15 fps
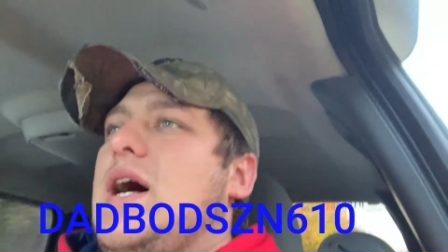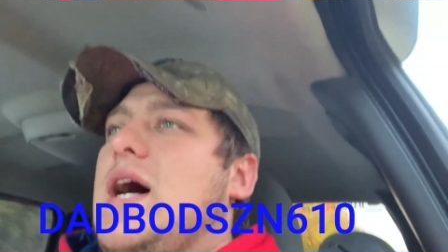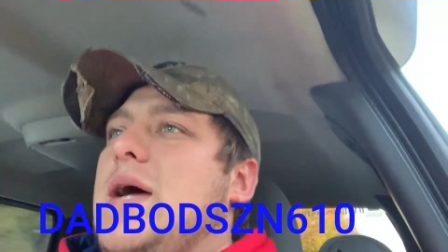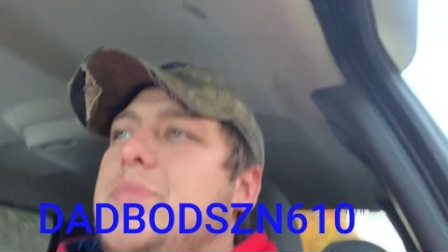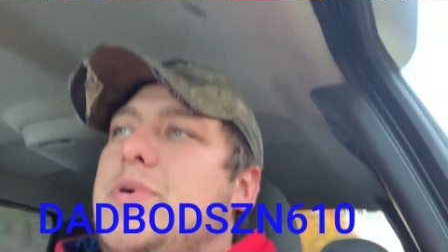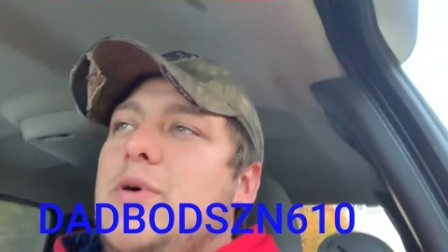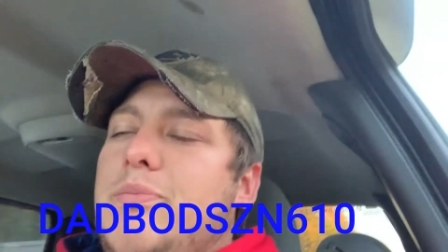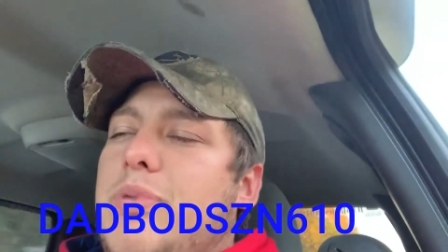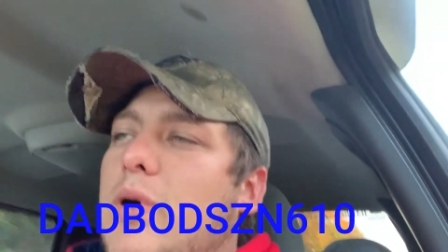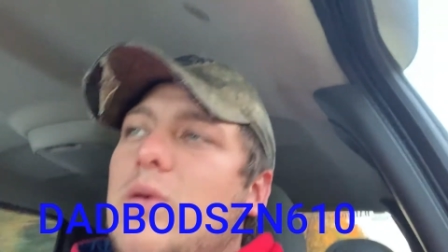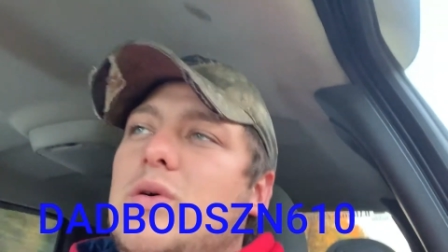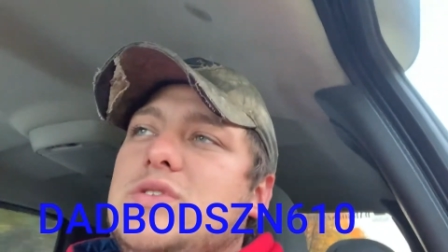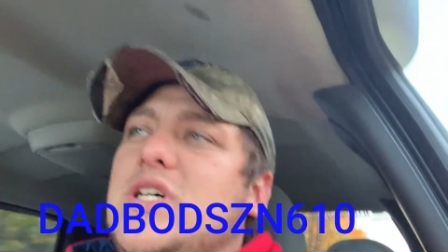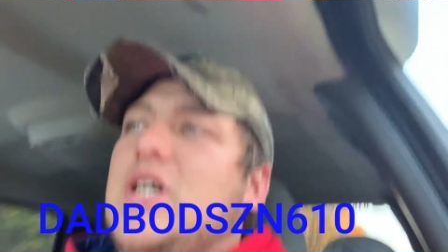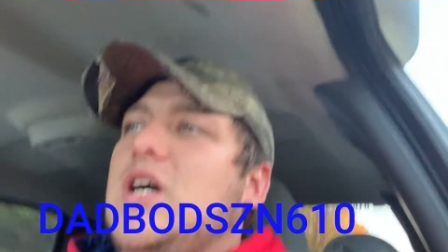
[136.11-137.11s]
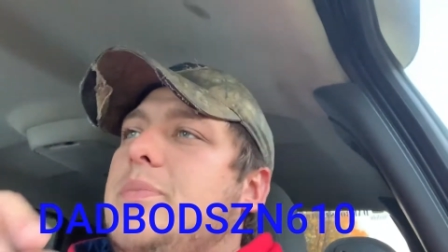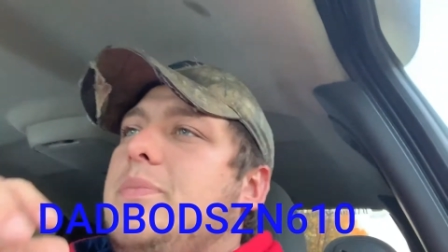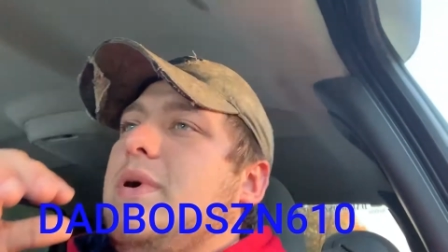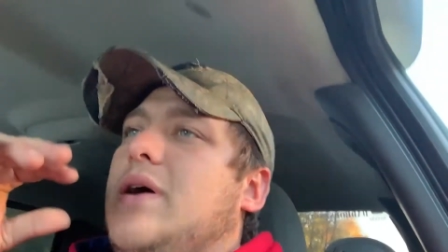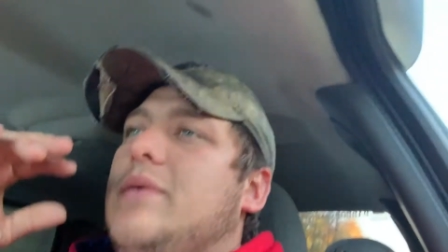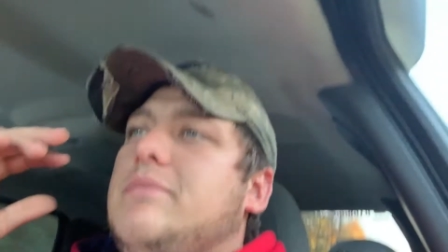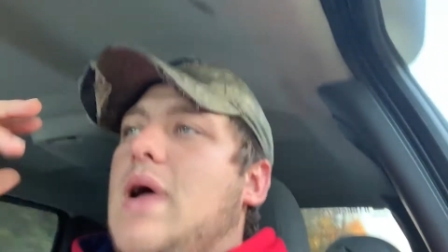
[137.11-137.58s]
I put polls
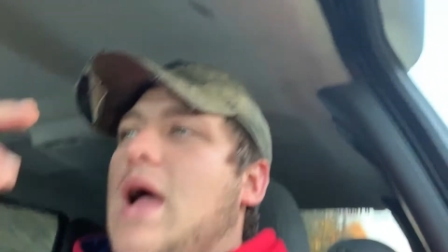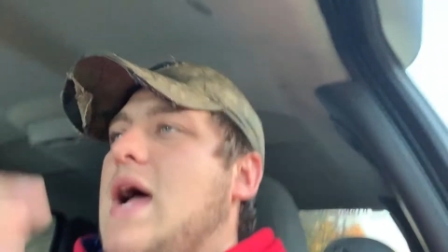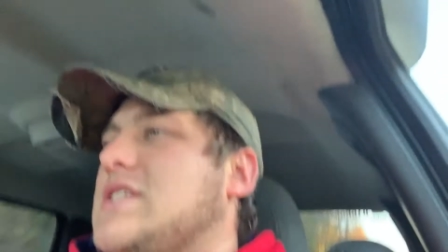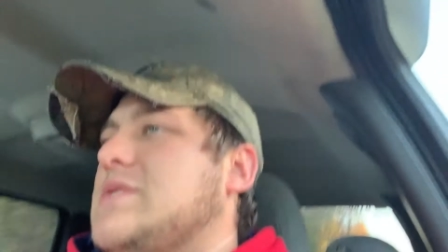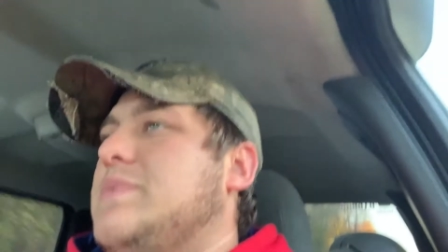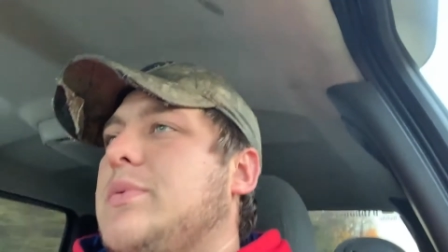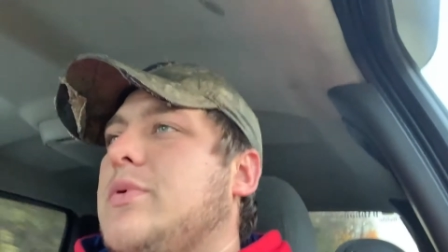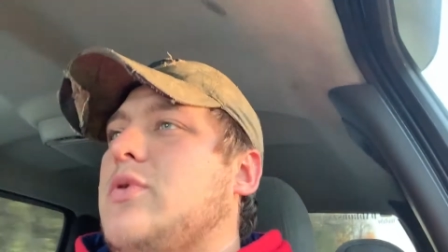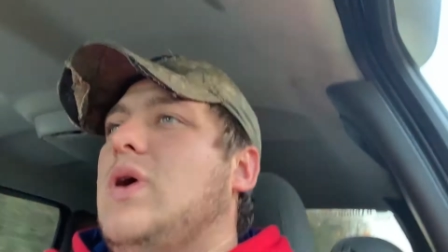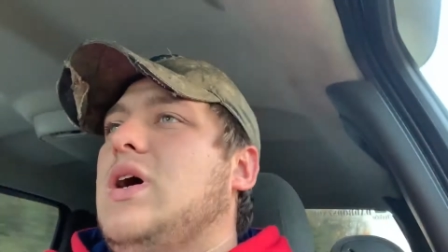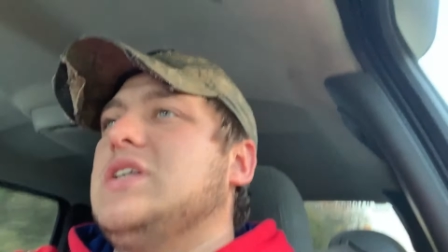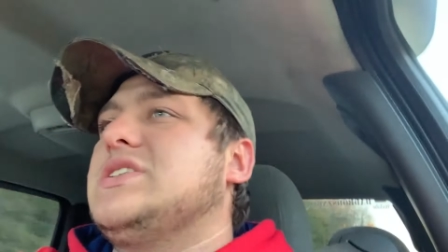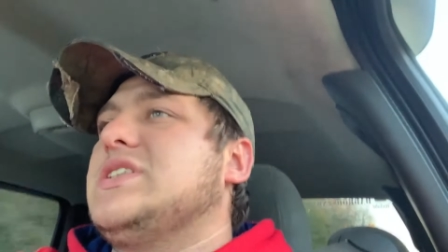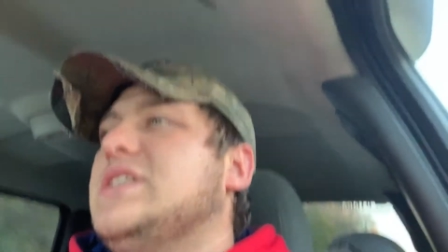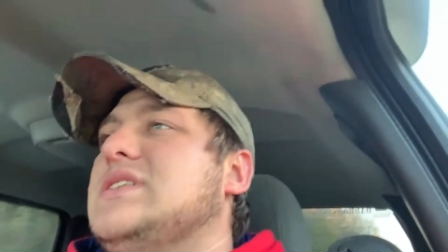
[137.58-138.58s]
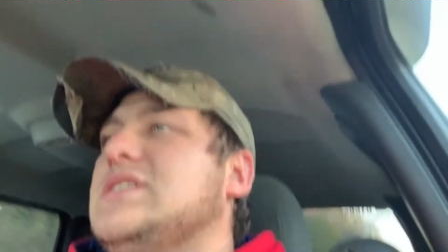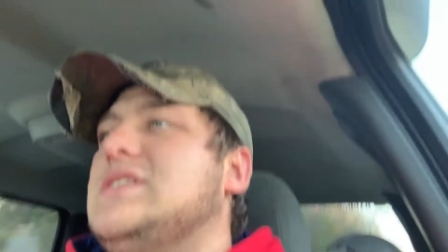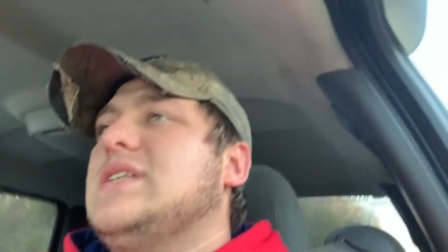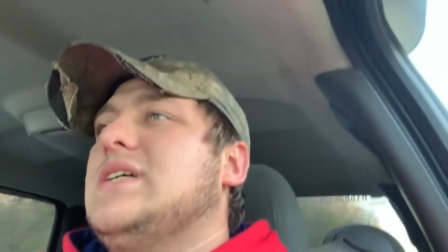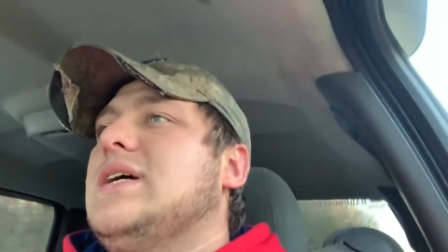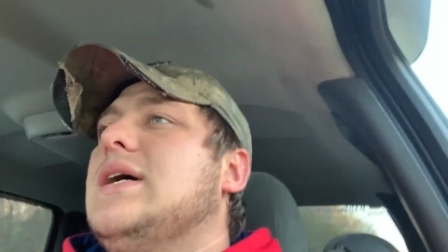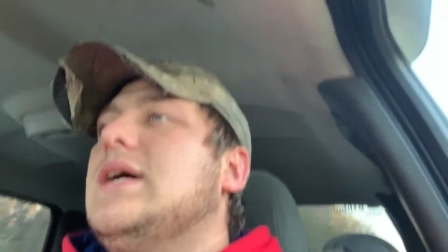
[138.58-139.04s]
up, I'm asking people
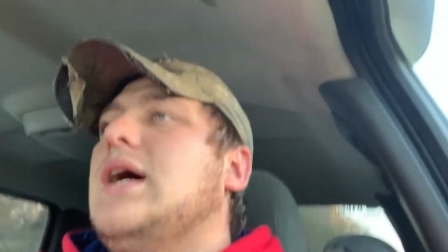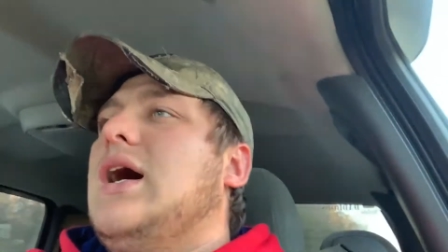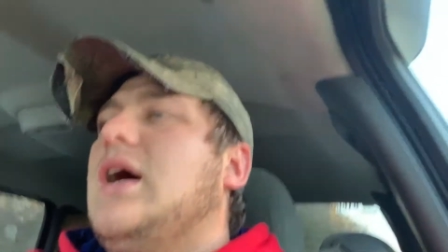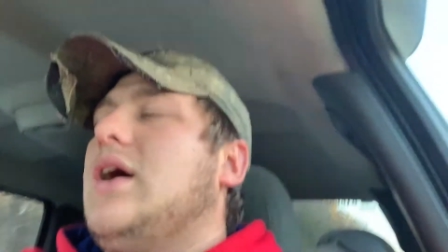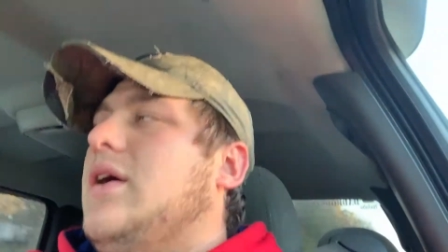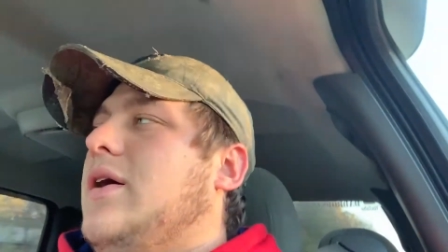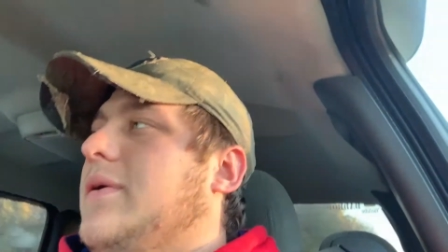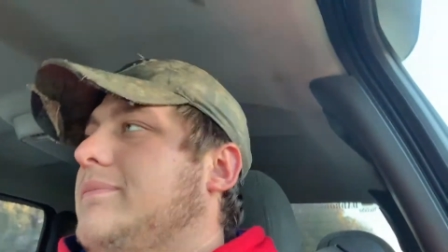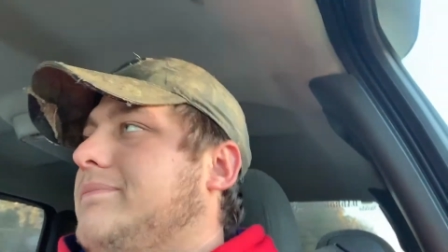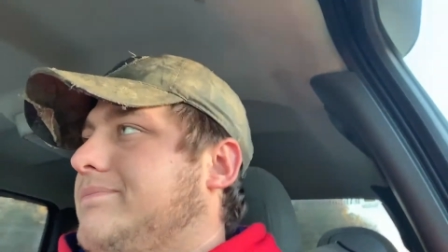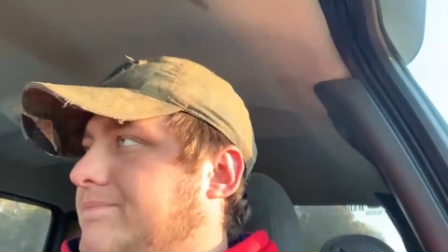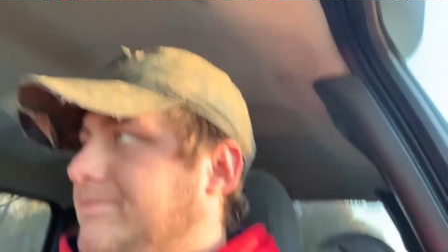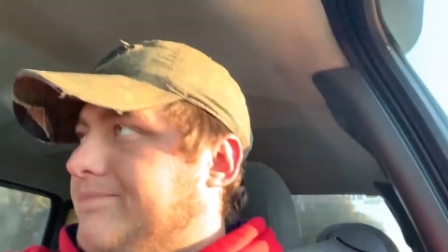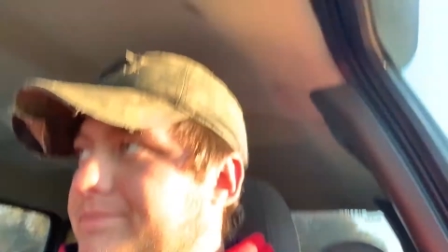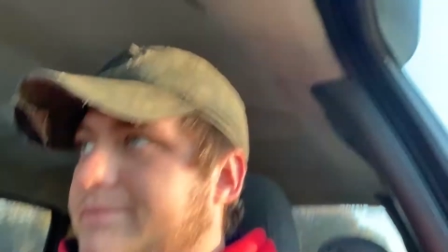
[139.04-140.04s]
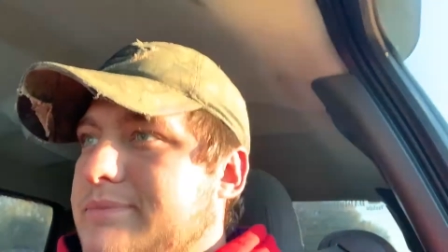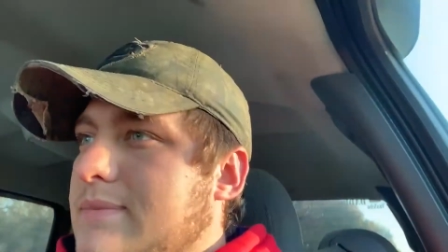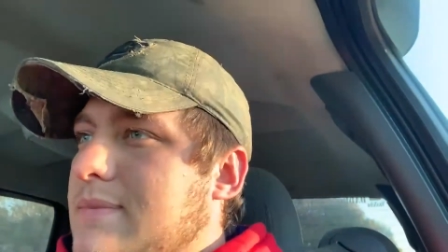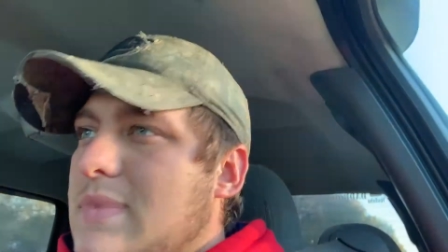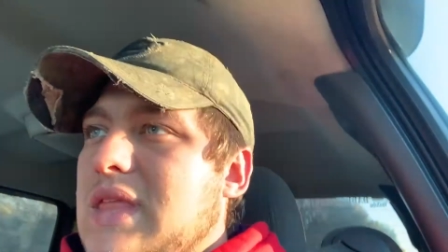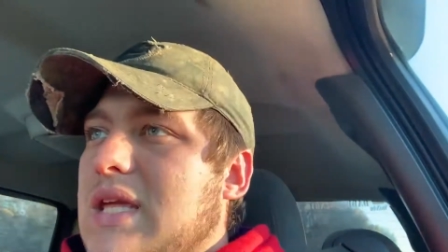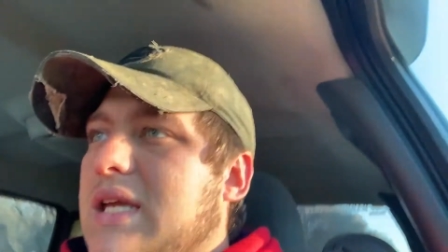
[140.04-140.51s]
questions.
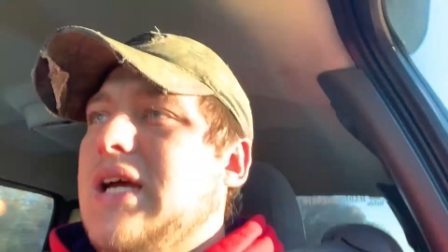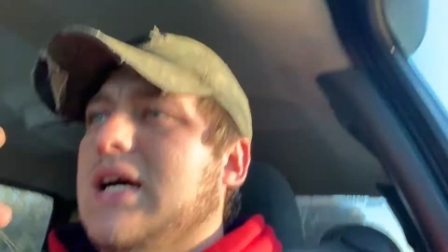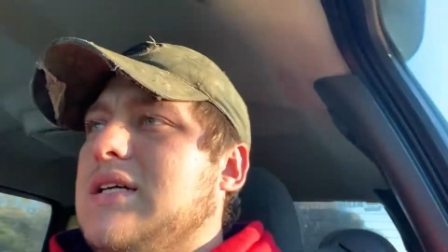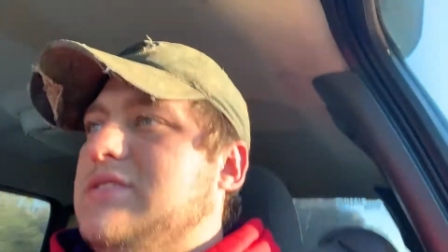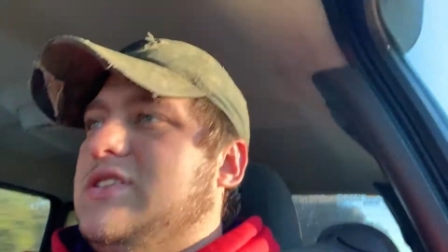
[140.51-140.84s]
Um, yeah,